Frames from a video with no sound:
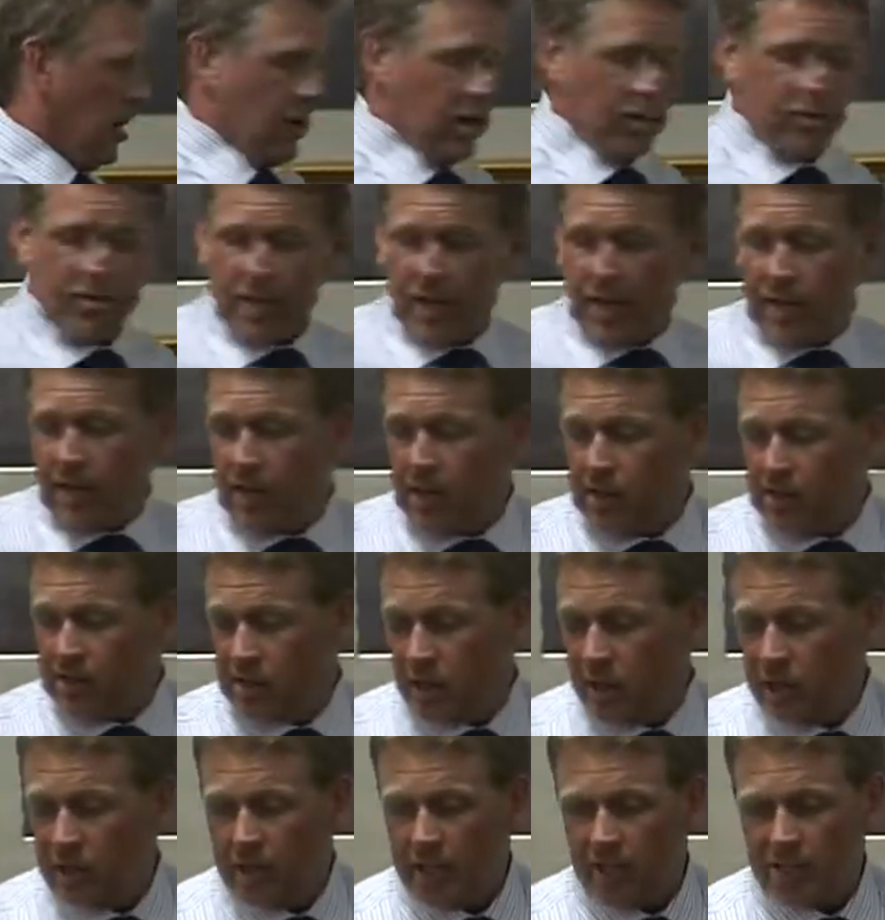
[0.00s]
Okay,
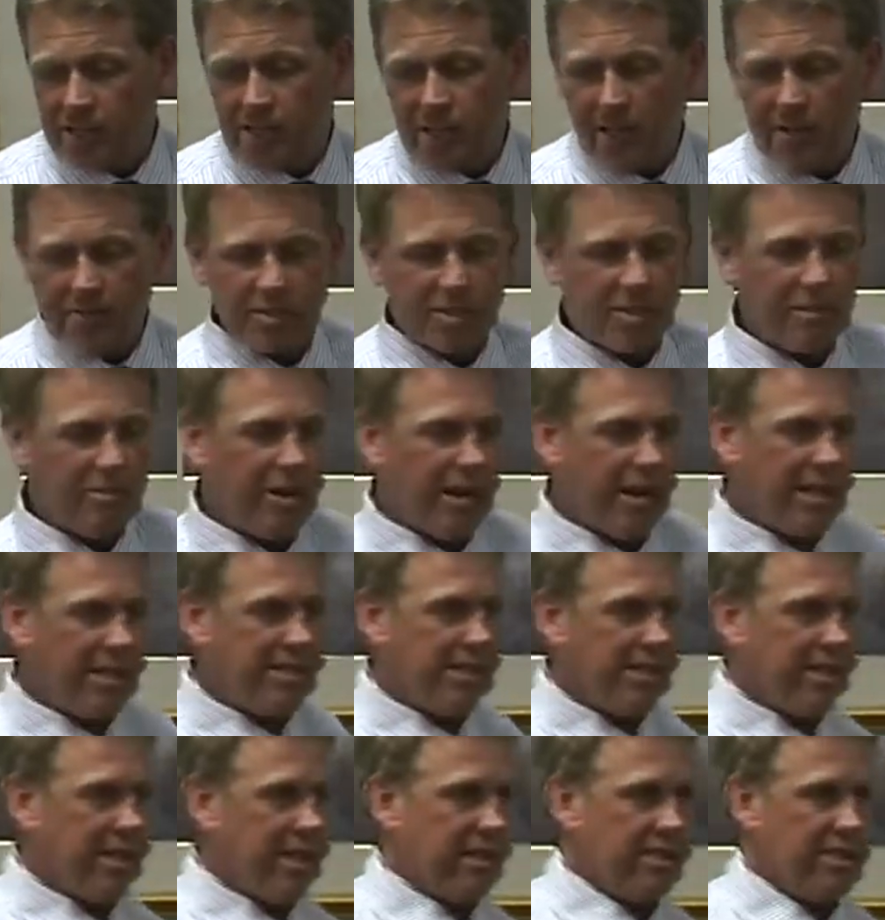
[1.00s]
so next time somebody
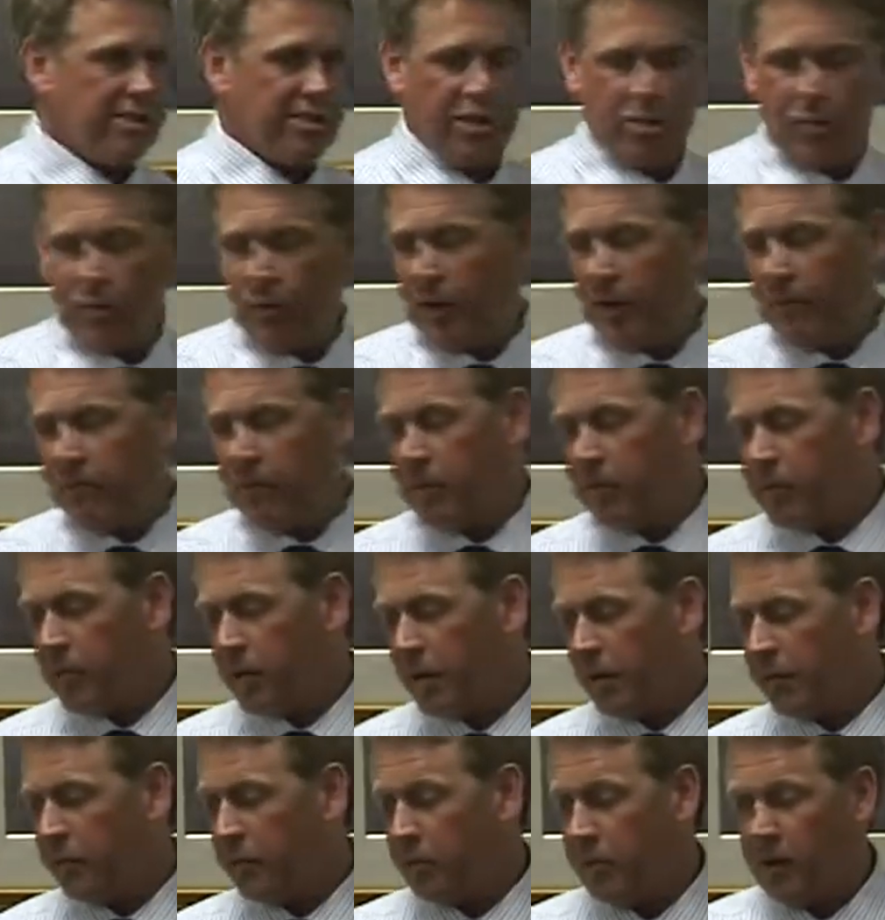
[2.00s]
says, we have people
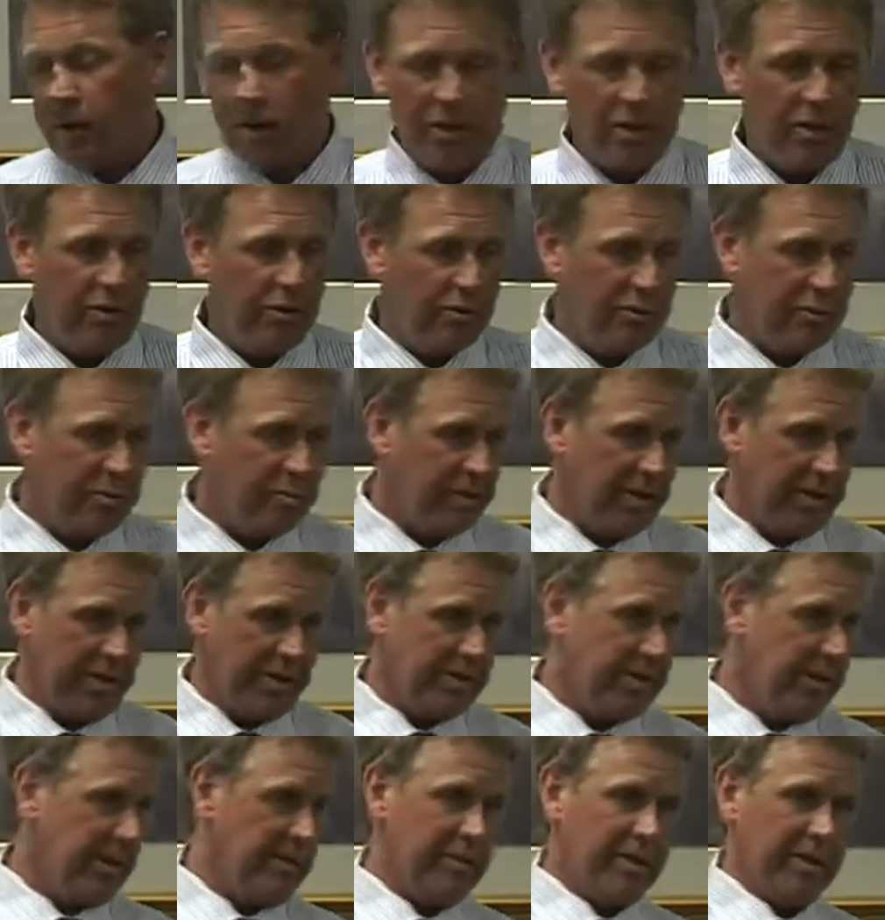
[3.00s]
come from all over the
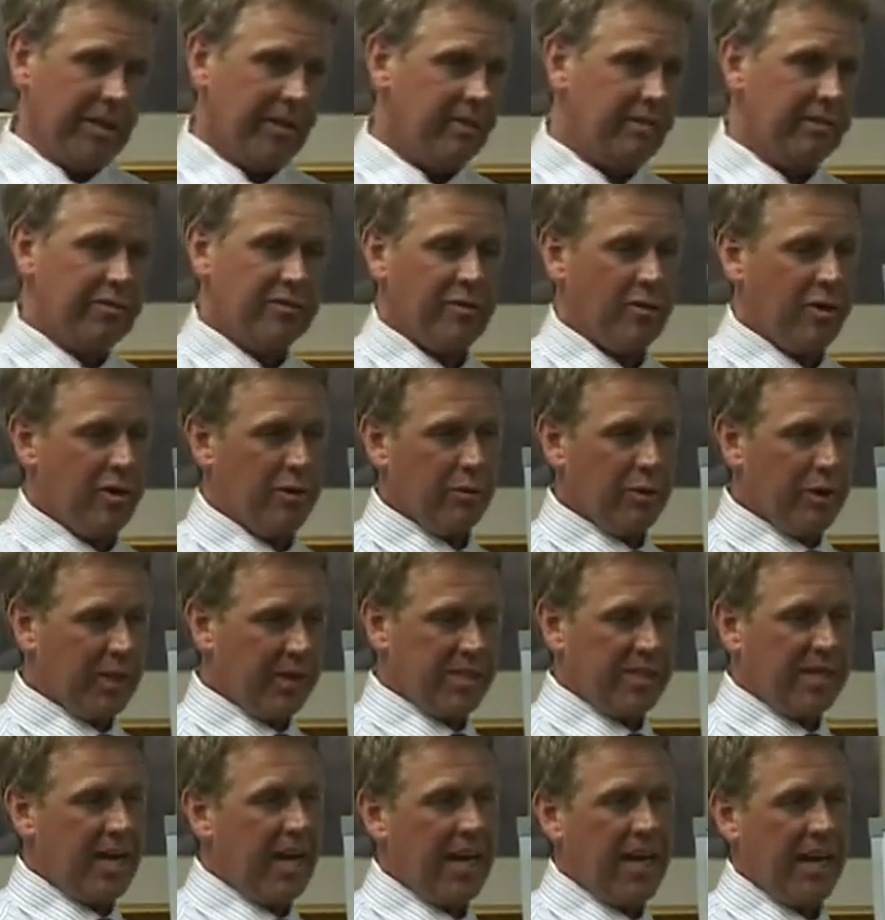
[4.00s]
place. As far away
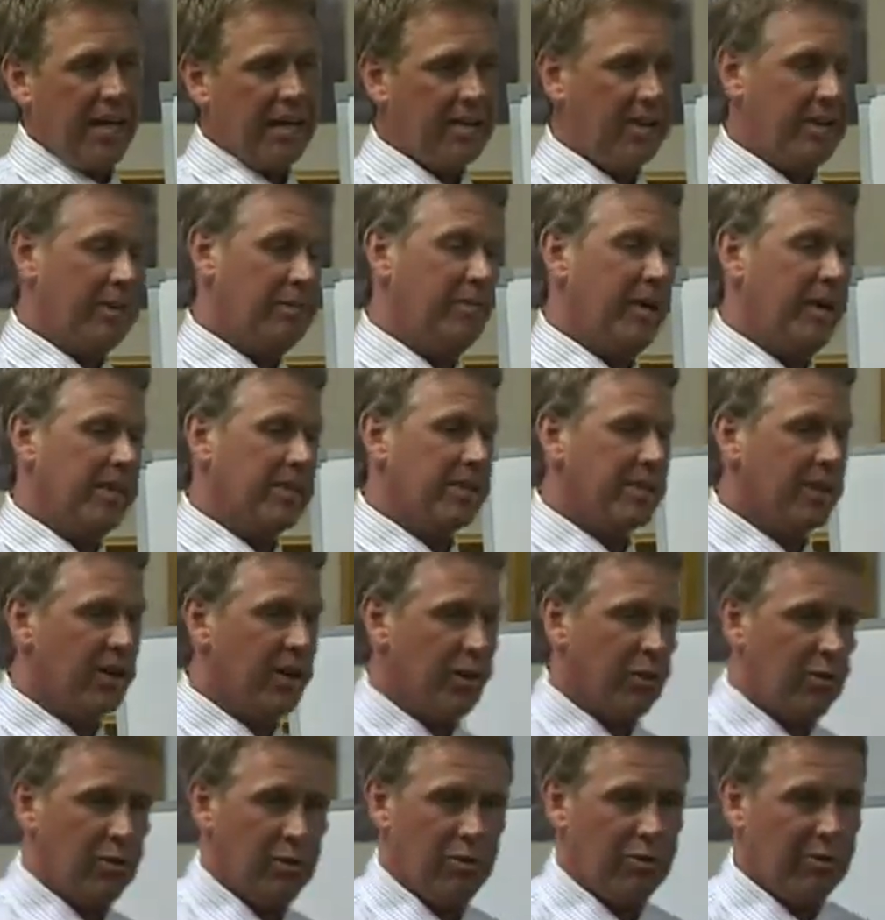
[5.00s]
as Canada and
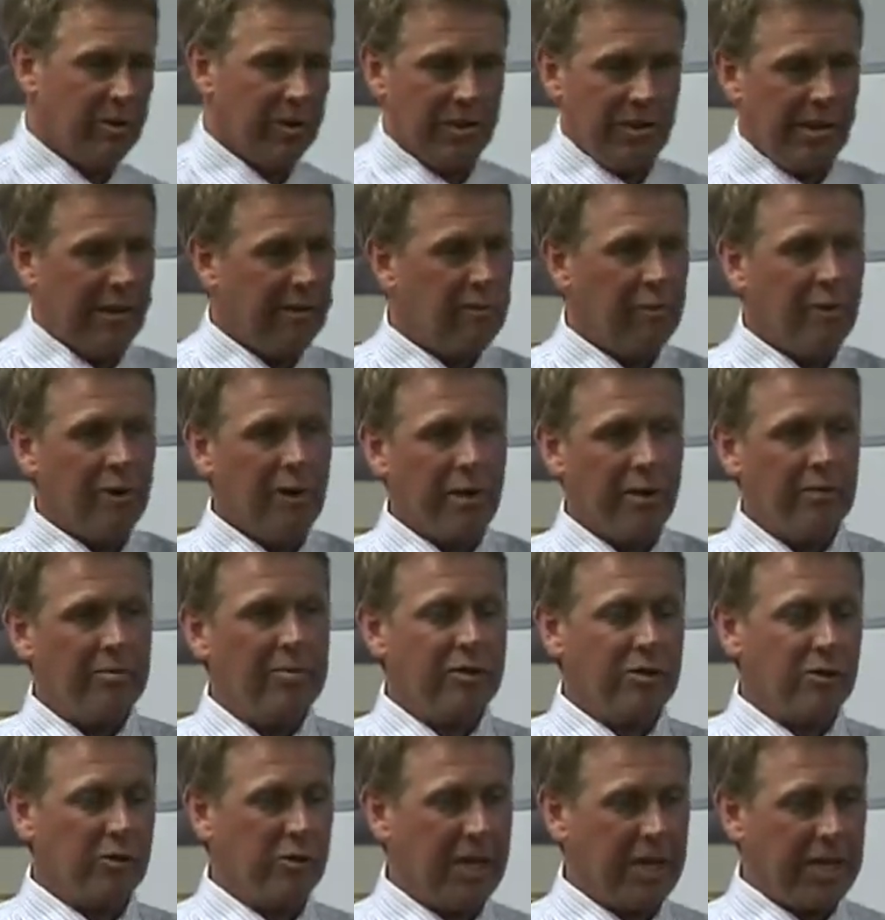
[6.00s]
Mexico and everywhere in
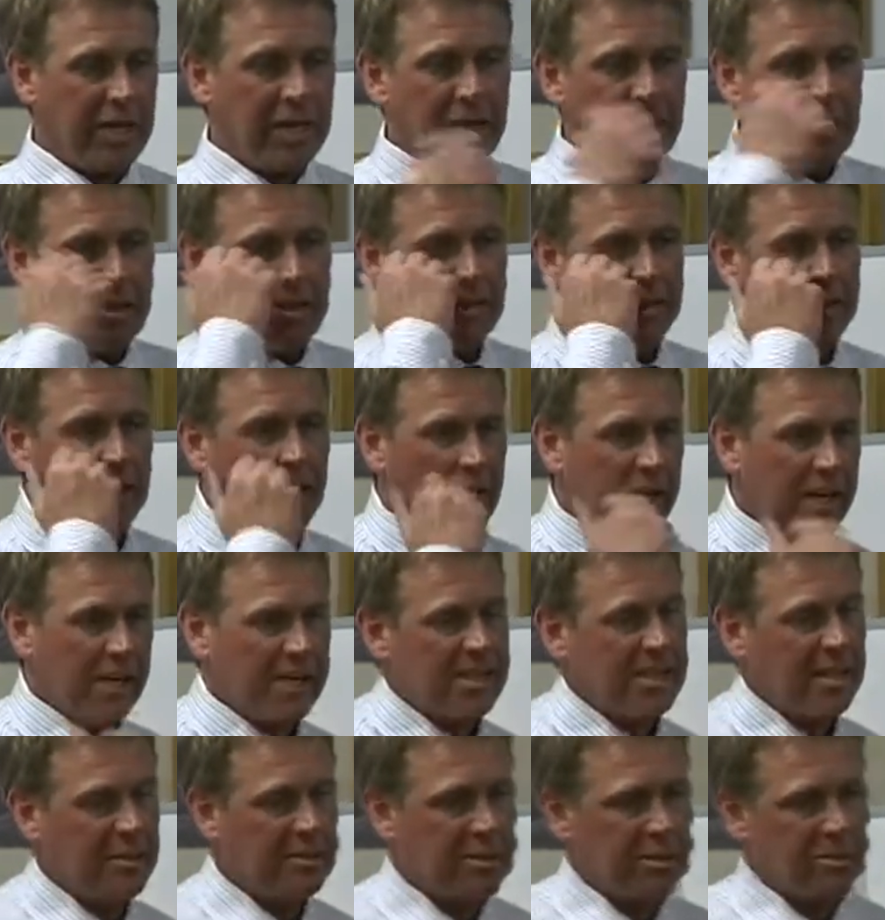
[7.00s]
between. So
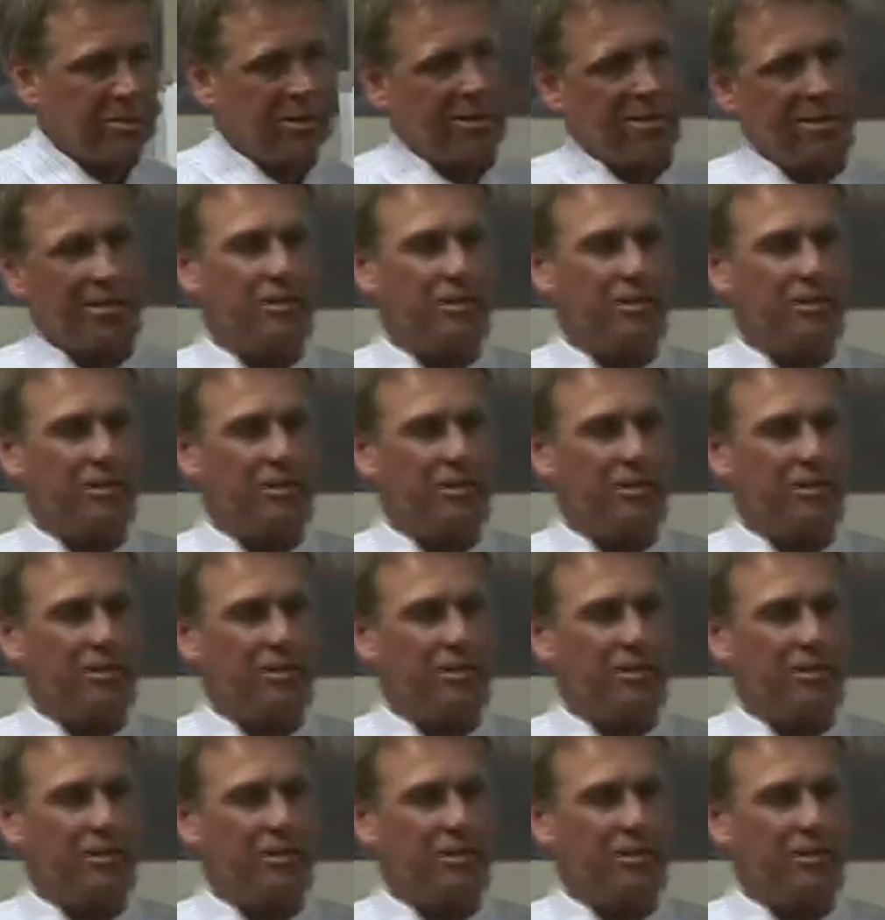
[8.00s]
next time somebody